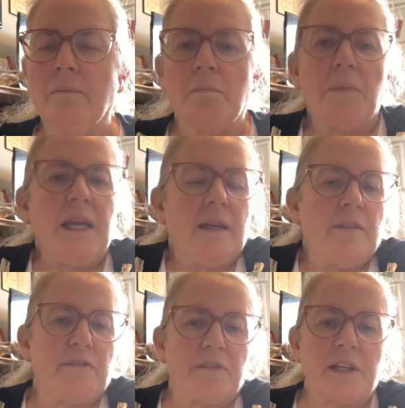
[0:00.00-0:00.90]
meat
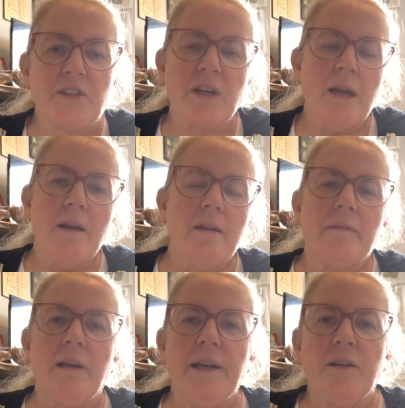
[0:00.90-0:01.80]
in the fridge
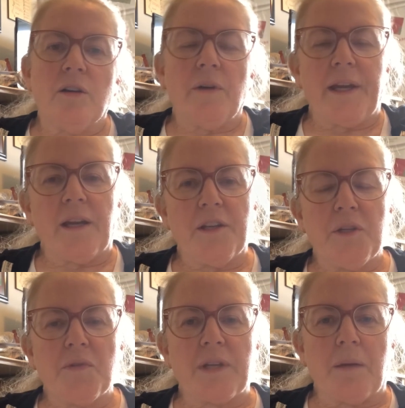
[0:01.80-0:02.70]
that I know I got to
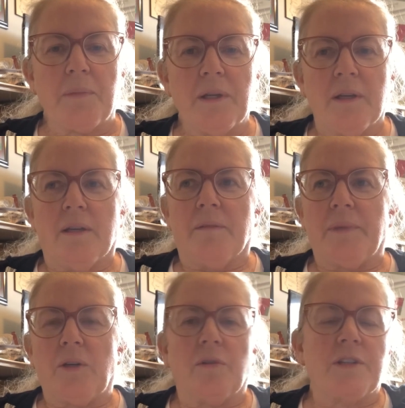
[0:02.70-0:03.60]
use up
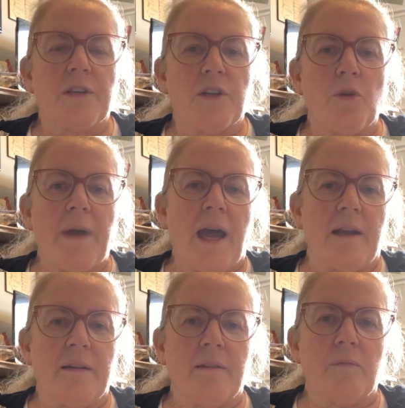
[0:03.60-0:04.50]
or it's going to go
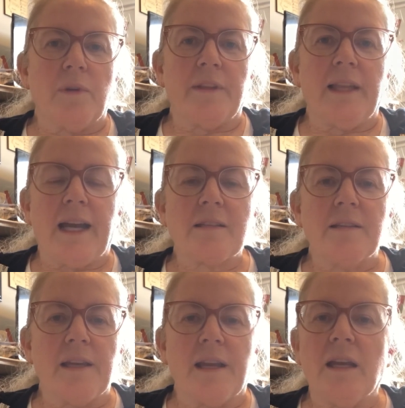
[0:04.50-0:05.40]
bad. And the, the last
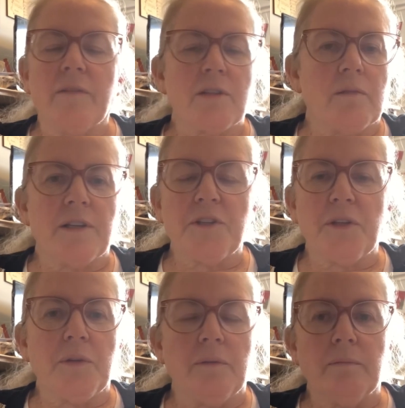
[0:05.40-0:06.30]
thing any of us want to
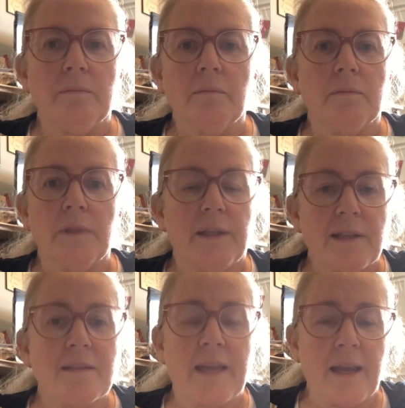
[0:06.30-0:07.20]
do in
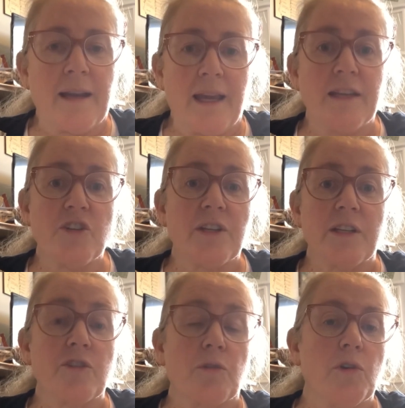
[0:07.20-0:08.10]
this day and age
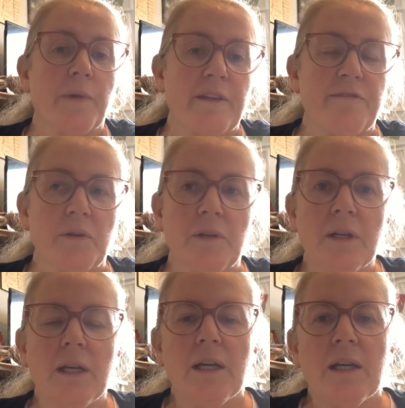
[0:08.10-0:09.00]
is throw away food.
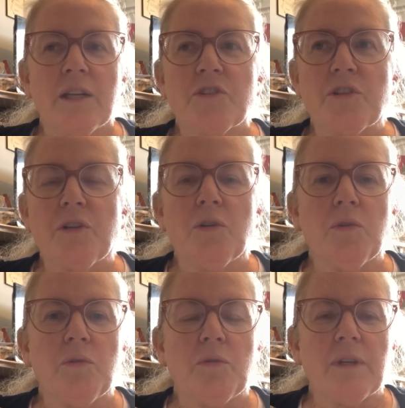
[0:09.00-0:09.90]

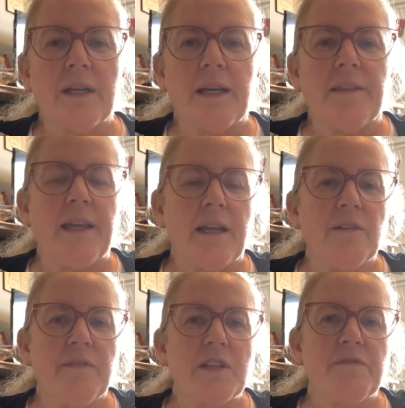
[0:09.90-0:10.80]
So at the
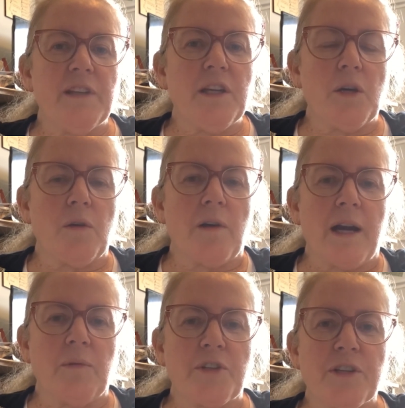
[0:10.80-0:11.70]
end of this video,
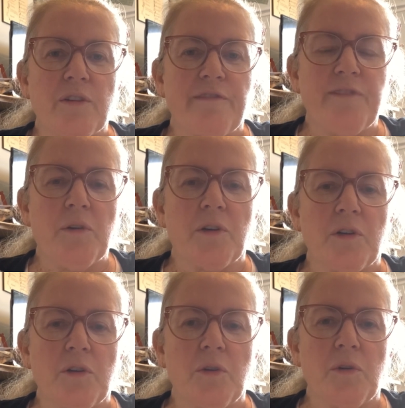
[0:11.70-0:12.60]
I will share a
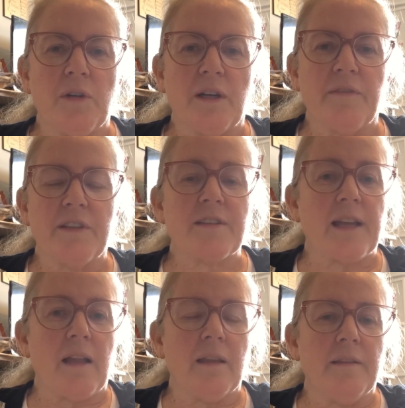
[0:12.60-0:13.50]
photo of the
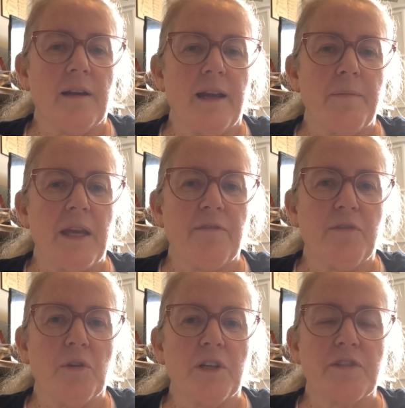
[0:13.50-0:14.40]
salad that I made
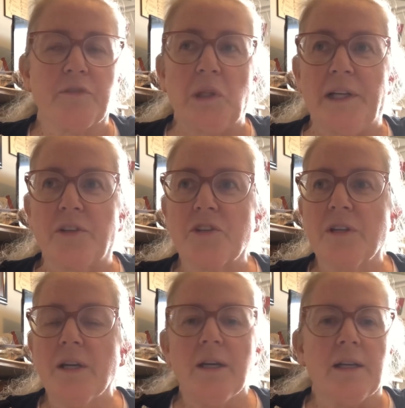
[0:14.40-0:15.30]
for us for
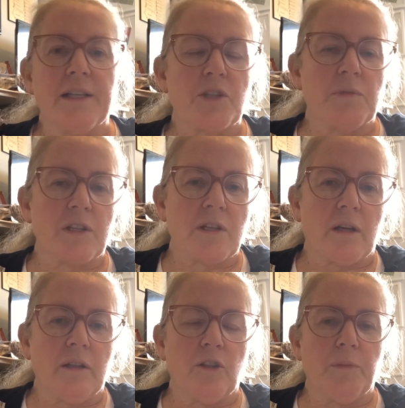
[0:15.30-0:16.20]
lunch. I just want to
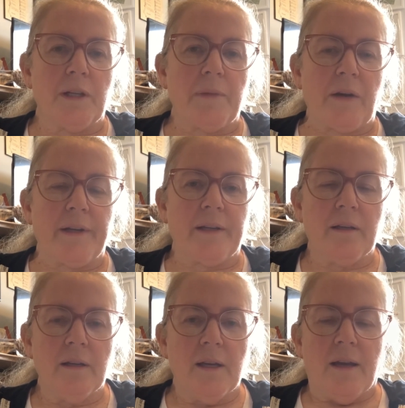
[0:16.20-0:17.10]
talk a little bit about it.
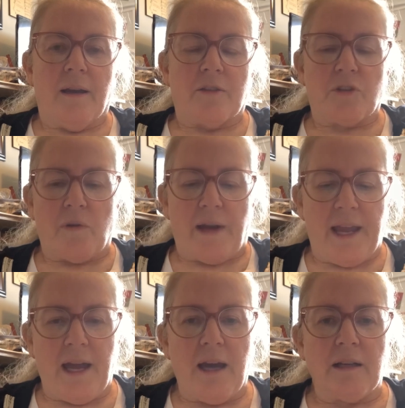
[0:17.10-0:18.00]
So I
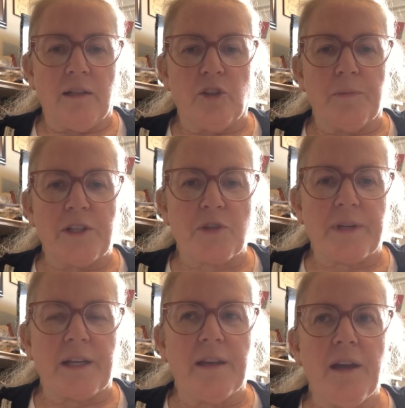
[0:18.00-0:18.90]
had a little bit of
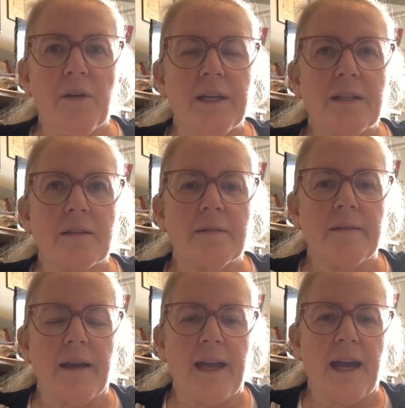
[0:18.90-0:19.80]
shredded carrot,
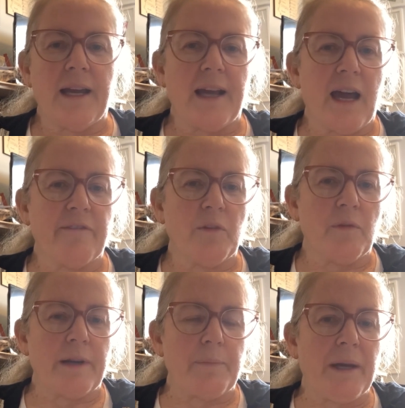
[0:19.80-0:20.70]
I had a half of a
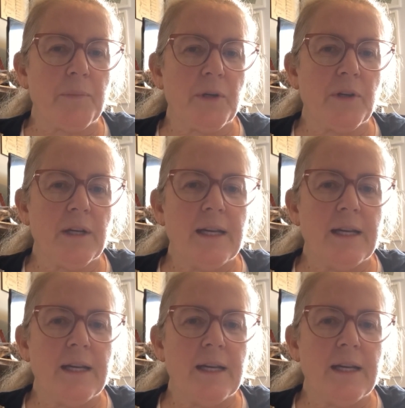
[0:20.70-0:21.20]
red pepper,